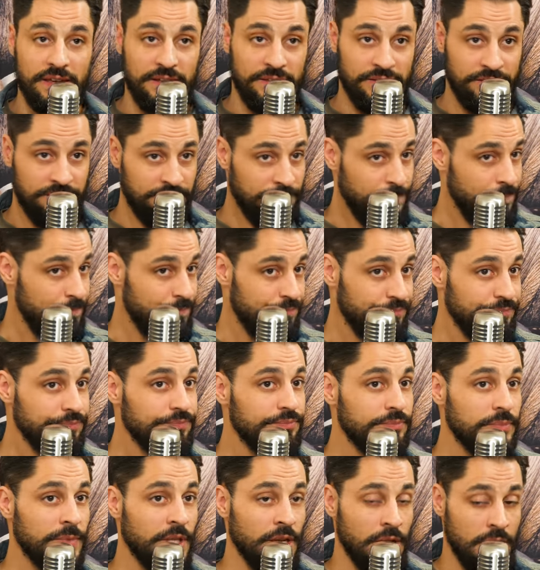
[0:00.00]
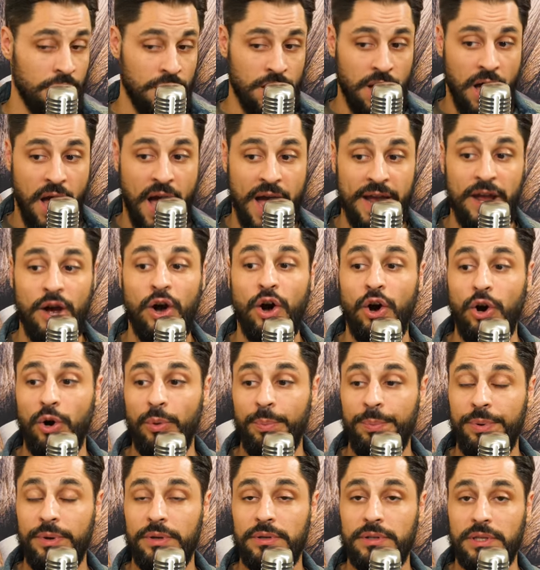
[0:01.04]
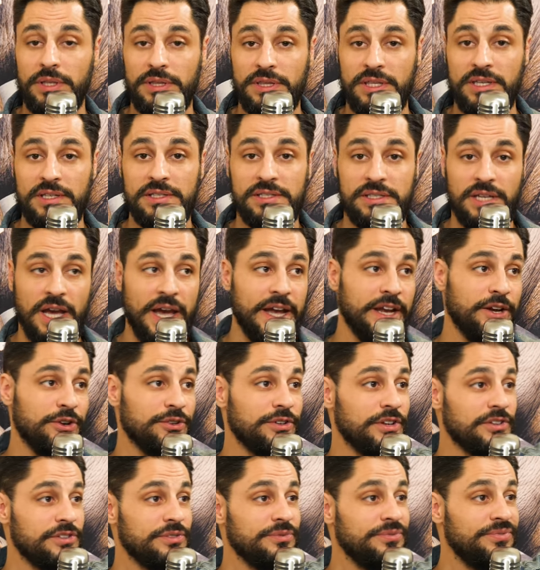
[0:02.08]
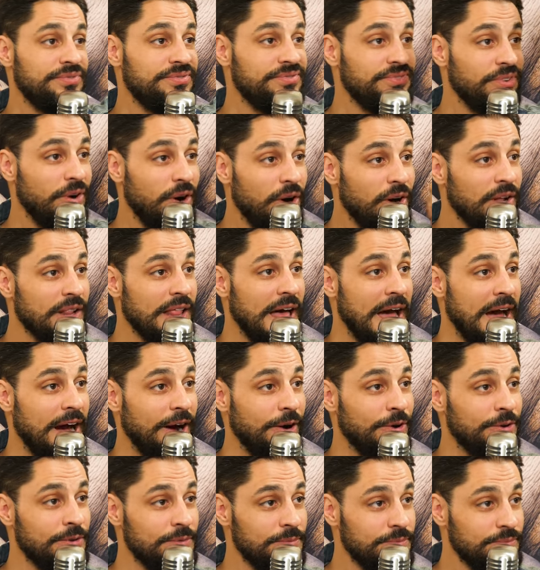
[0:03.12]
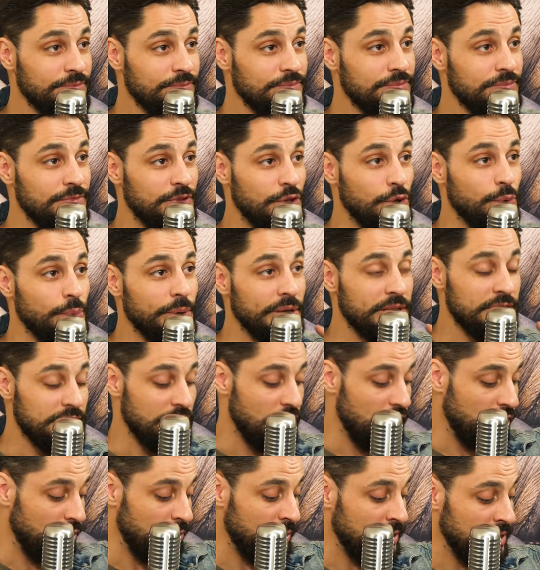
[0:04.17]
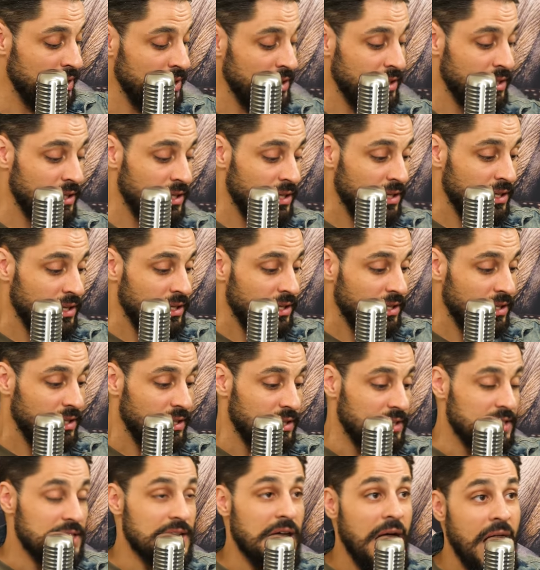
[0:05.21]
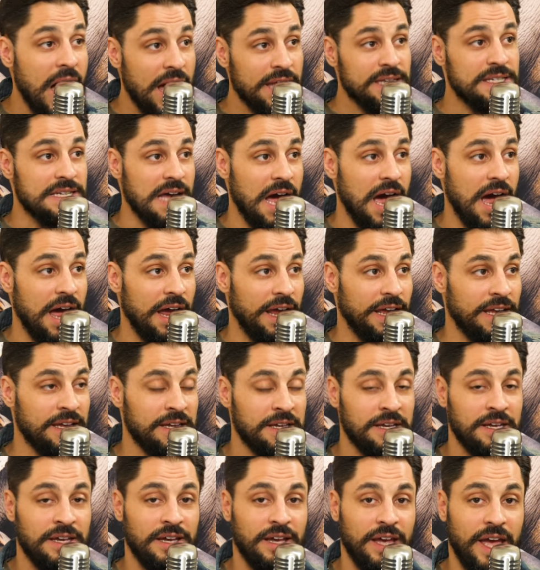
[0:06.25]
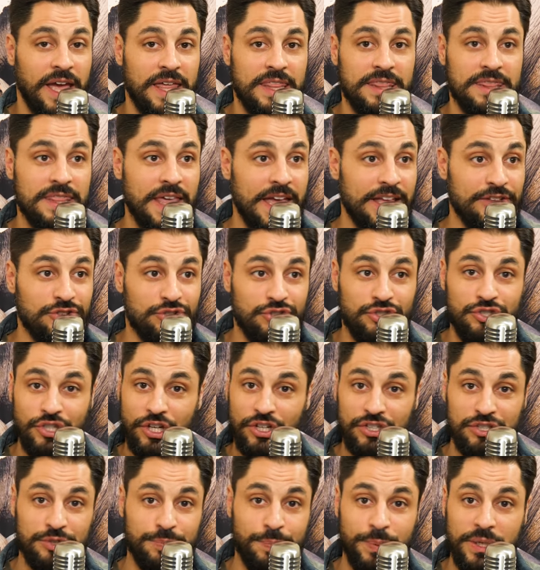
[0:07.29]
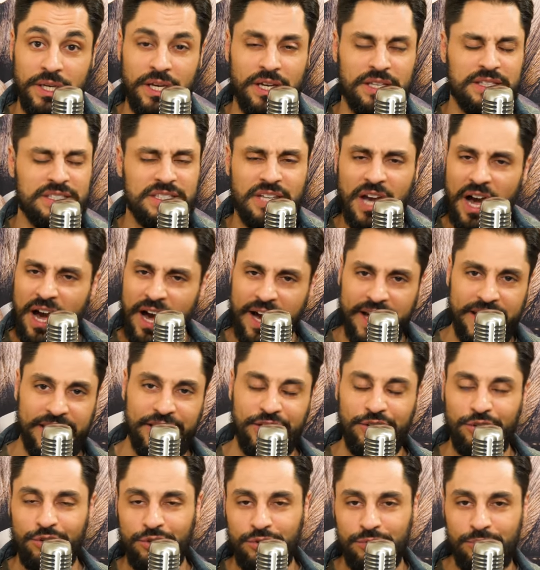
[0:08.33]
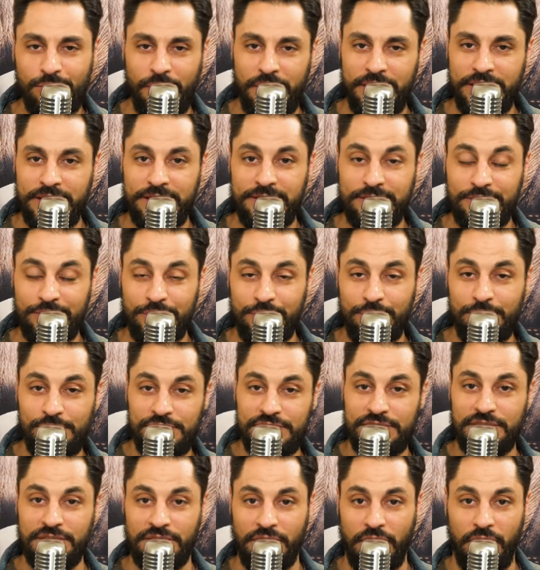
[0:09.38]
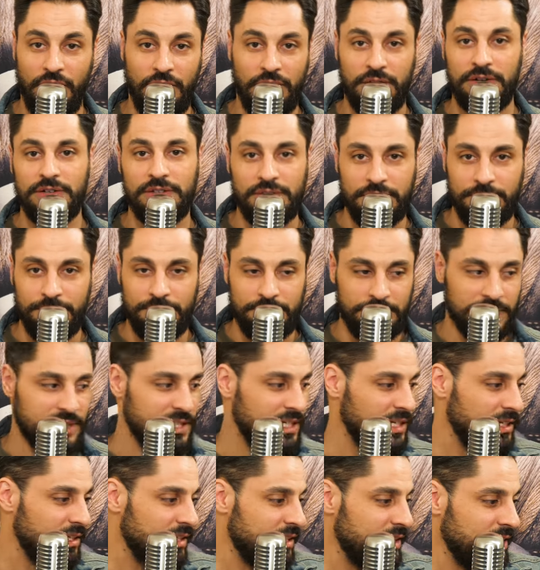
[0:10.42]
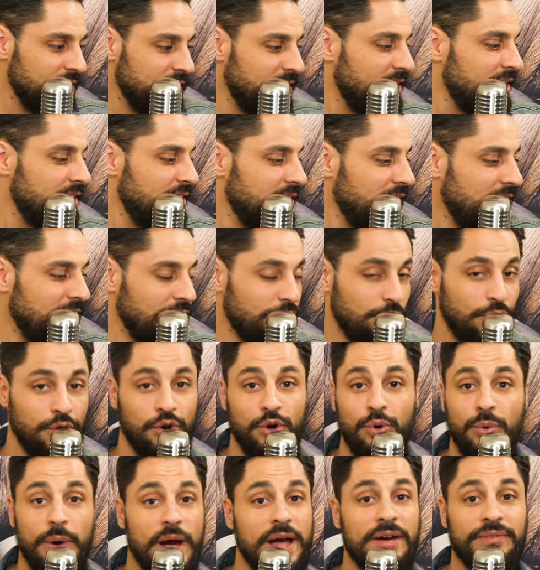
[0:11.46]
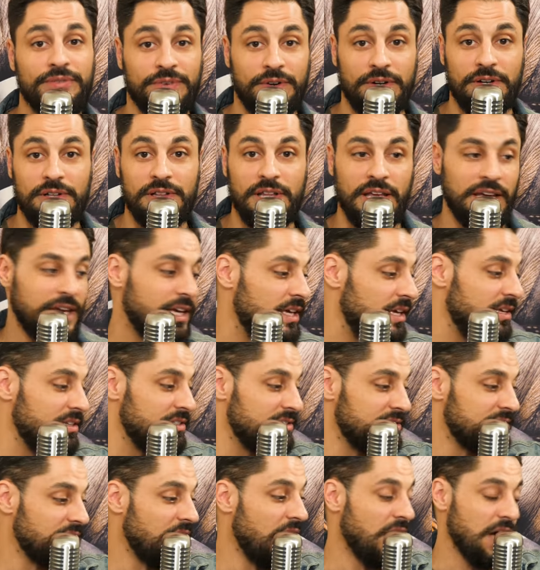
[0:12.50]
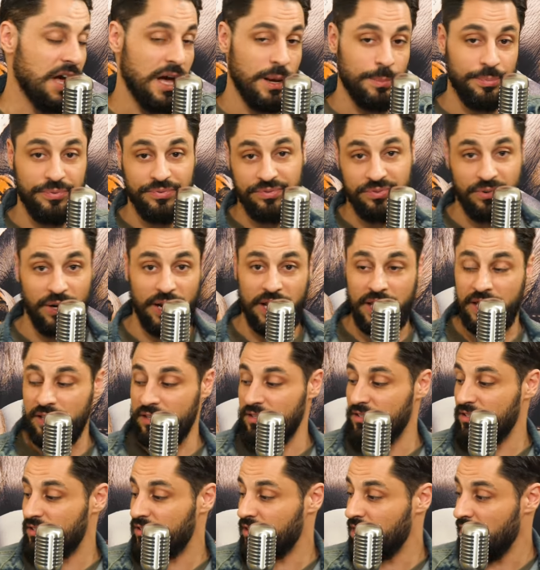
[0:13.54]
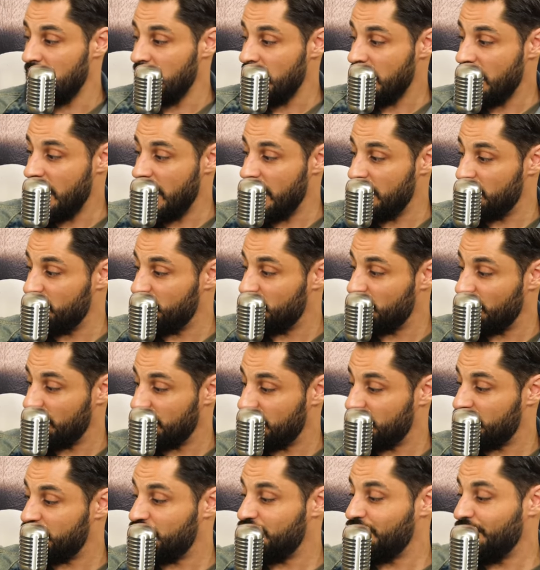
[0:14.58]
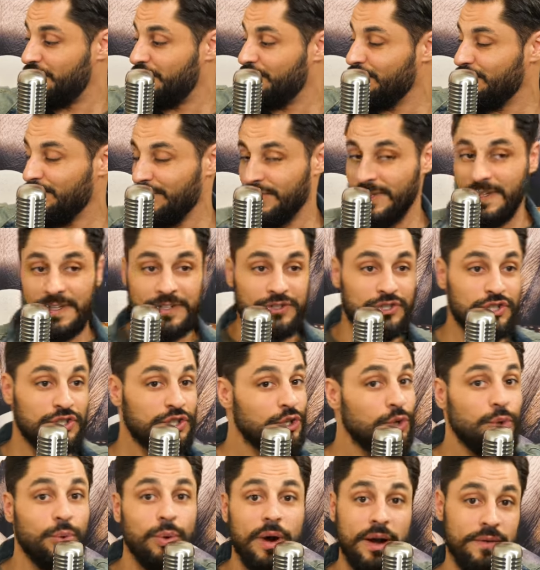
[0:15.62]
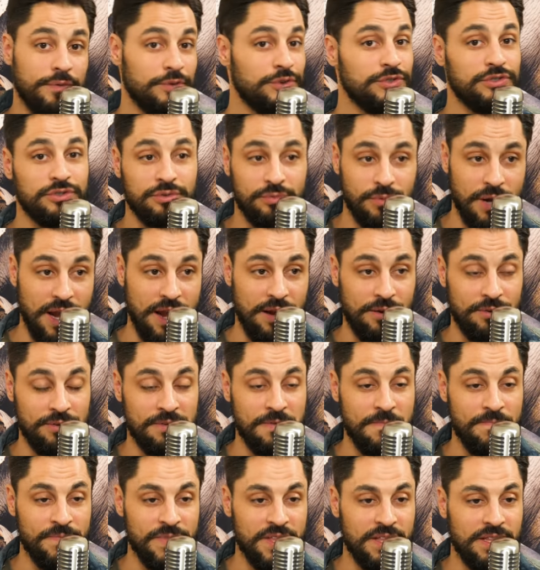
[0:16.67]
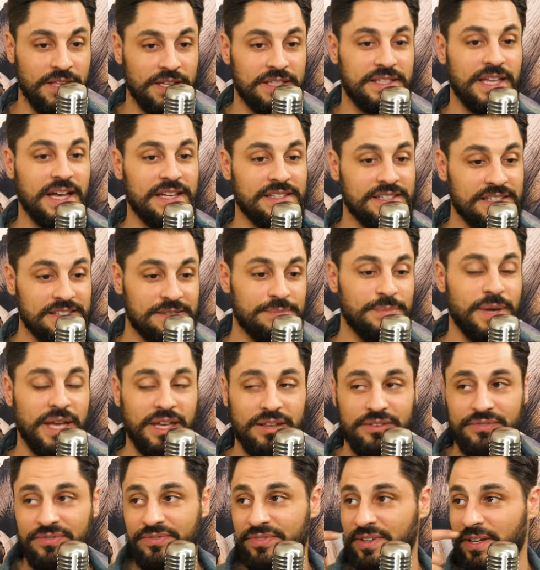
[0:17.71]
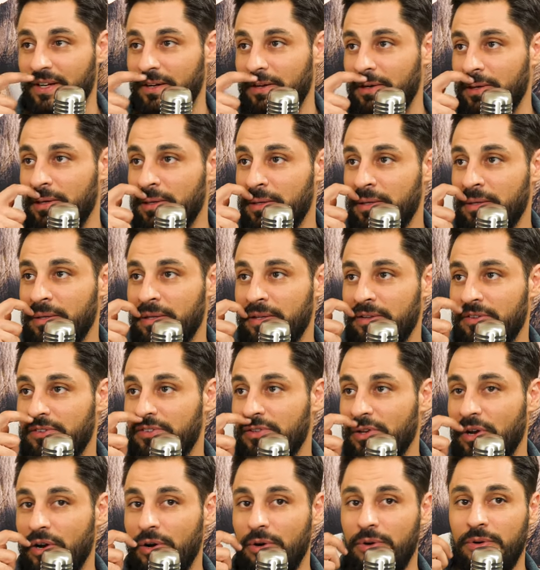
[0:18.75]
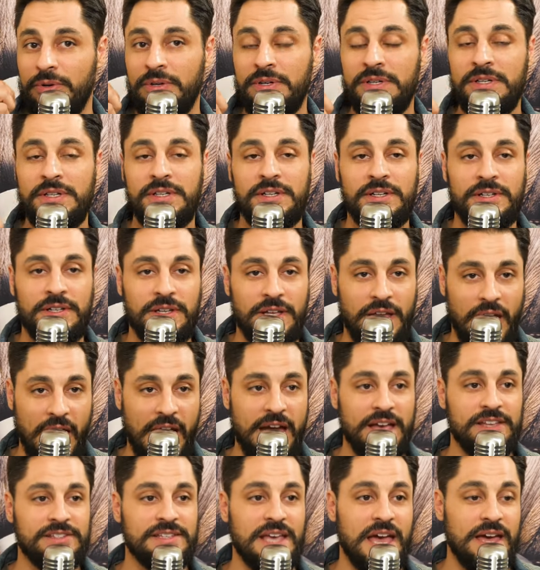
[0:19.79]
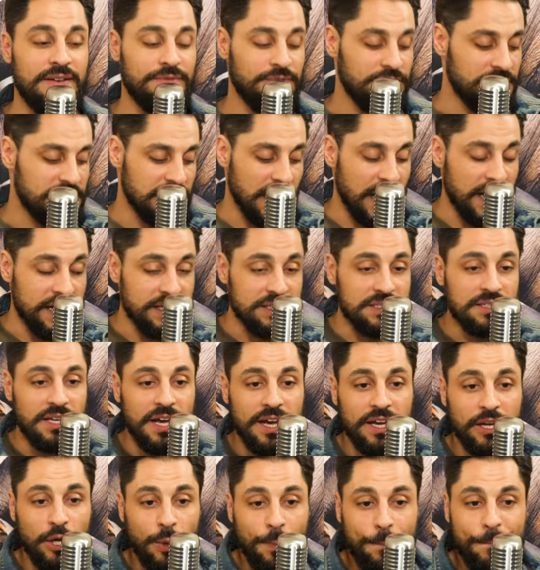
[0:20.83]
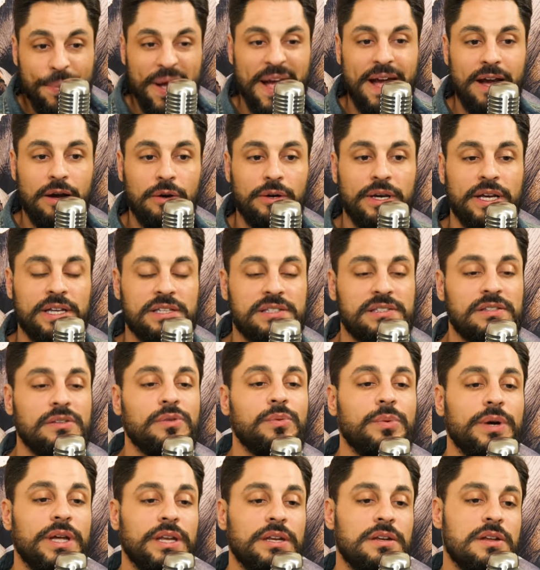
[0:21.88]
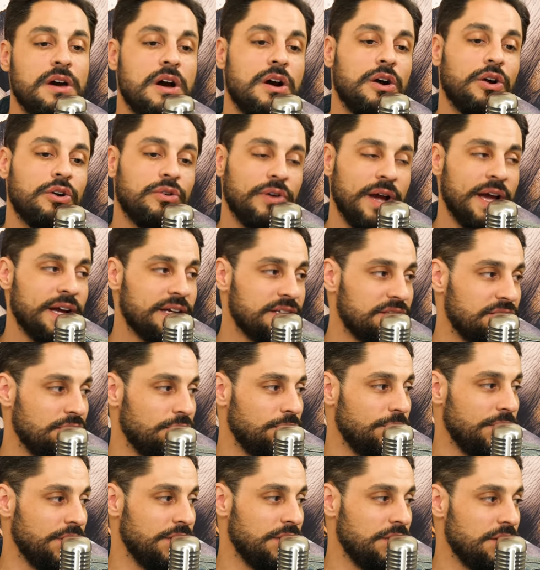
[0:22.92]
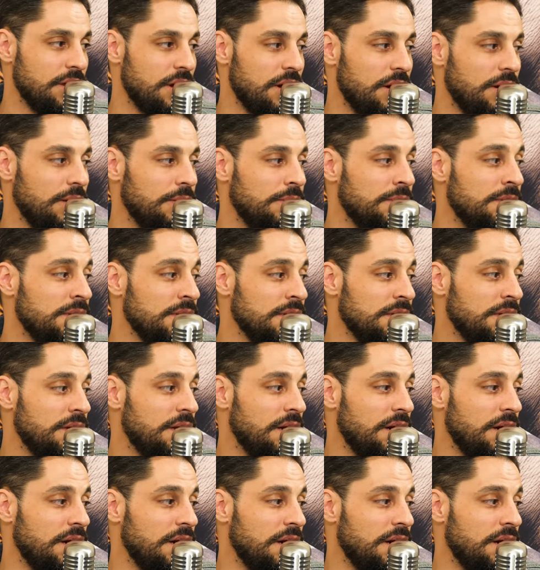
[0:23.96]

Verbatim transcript: is, I hope that this tiger doesn't fall out the window, not die, and then just be a tiger running loose in Harlem, killing like whoever, like his cop friends, and just whoever's around. Like, that's his main fear. So as advertised, tiger, pow, hits the window, cracks the window,